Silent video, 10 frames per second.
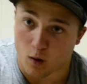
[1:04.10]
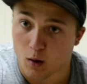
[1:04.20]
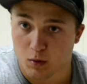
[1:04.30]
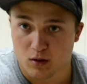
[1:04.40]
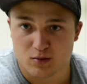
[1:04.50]

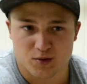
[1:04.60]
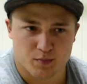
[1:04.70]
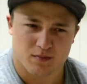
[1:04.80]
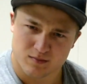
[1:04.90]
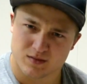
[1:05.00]
Wahlberg, who's
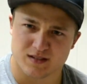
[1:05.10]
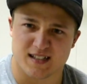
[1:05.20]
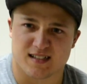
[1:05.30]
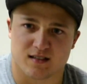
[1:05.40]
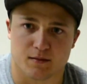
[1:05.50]

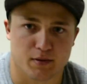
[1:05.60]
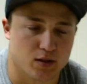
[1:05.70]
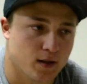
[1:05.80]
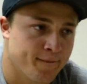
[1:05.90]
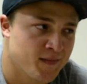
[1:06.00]
decently
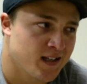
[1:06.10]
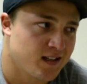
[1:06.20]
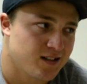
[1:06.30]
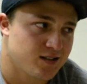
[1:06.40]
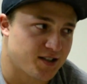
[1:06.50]
built.
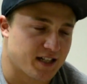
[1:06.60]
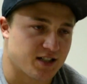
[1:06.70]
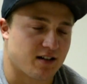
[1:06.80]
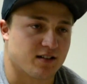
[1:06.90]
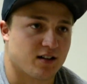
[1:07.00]
Jake
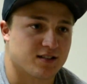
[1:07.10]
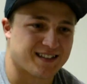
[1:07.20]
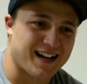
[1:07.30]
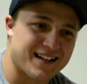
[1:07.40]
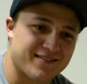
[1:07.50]
Gyllenhaal is
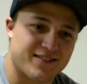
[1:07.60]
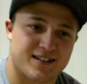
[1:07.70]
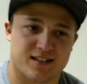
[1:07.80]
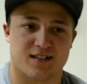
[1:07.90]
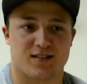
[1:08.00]
kind of
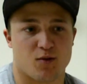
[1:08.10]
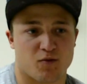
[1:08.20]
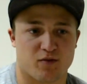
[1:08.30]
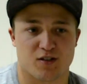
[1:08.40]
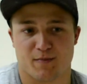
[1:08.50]

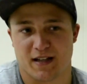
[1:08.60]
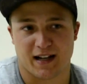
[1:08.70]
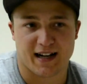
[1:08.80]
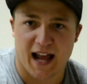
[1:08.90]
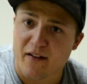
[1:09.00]
known for just being
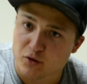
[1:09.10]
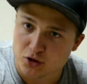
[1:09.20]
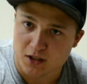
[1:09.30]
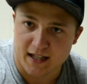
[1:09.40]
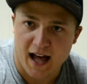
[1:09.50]
like an
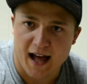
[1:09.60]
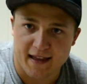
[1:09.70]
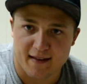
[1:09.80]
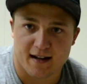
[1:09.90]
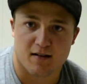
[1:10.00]
average-looking guy,
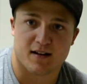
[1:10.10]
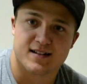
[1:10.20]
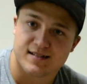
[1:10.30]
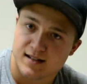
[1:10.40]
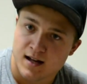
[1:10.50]
and then here he
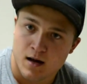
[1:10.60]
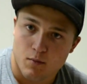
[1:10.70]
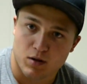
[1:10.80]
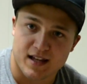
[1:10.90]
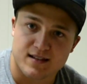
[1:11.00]
is
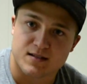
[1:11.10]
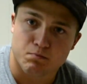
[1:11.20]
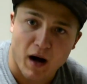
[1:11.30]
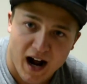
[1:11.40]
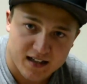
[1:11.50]
playing this
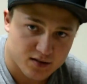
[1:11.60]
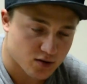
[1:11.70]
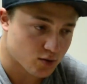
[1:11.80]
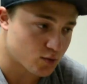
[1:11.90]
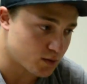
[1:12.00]

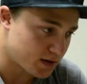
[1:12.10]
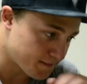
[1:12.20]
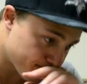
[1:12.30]
boxer who's,